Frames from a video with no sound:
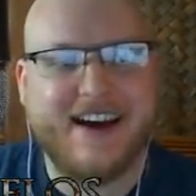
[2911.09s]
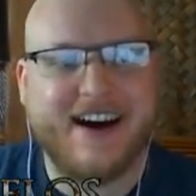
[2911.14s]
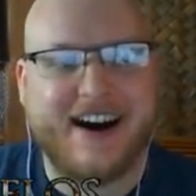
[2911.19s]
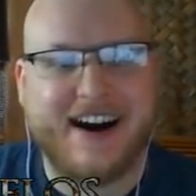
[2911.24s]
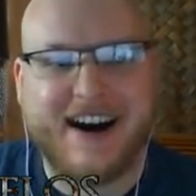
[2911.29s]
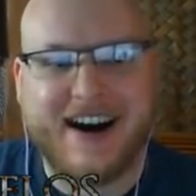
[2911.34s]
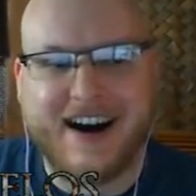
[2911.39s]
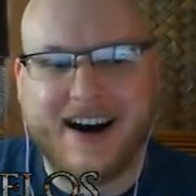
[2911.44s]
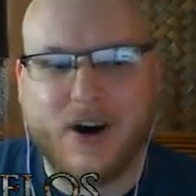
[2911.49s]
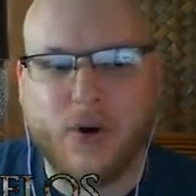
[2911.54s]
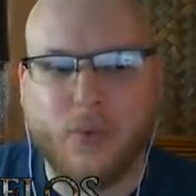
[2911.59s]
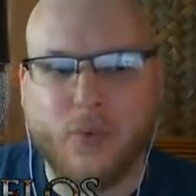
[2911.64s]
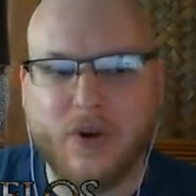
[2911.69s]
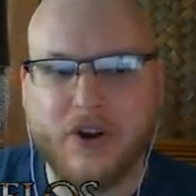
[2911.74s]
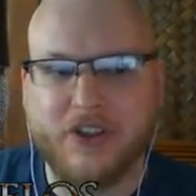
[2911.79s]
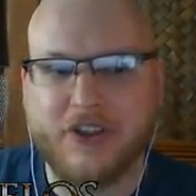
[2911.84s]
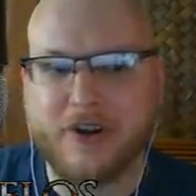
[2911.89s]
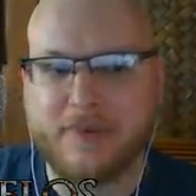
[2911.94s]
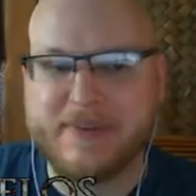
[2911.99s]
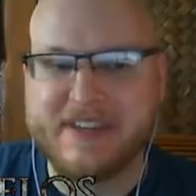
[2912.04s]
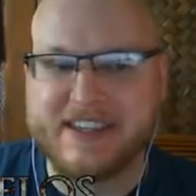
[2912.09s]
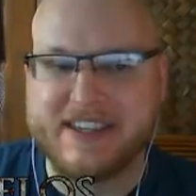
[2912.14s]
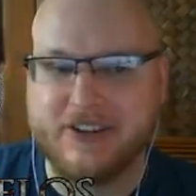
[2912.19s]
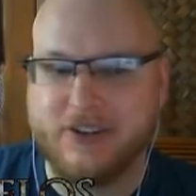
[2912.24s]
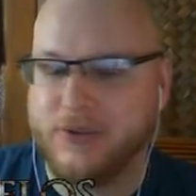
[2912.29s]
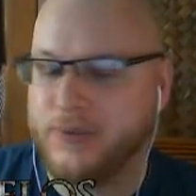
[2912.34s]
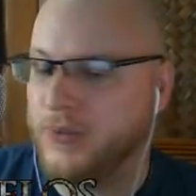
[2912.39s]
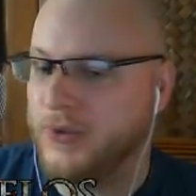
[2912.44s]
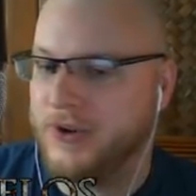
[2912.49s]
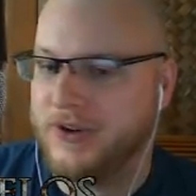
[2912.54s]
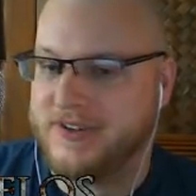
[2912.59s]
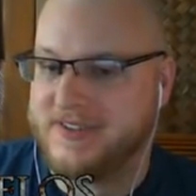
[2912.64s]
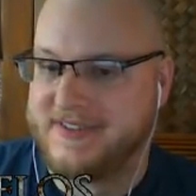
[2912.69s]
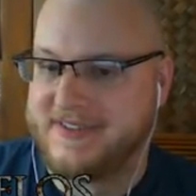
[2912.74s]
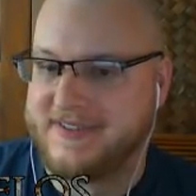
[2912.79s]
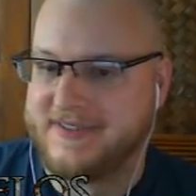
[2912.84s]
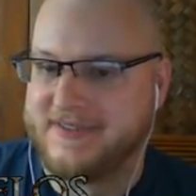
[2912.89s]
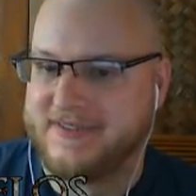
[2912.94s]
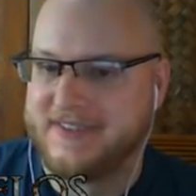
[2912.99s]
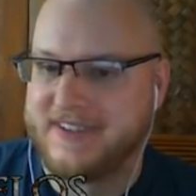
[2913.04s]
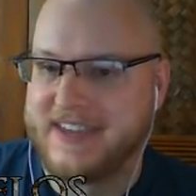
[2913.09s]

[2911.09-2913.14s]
Will there be guild wars?